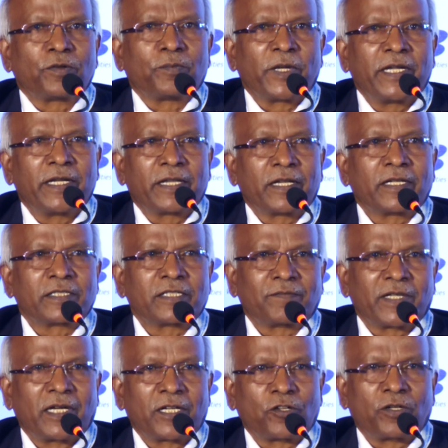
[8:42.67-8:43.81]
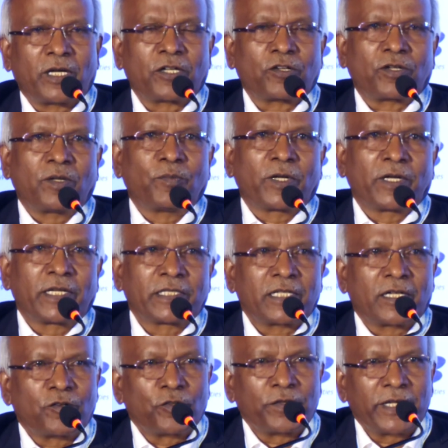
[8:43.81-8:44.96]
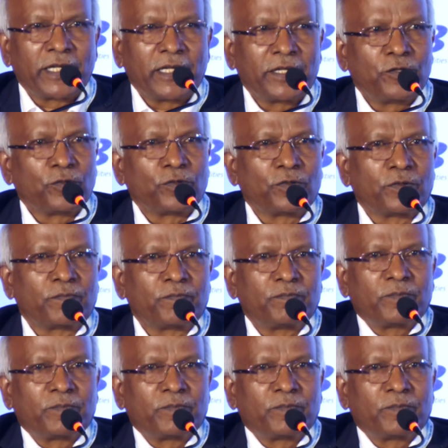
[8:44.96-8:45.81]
maintenance of the auto components, how do you really do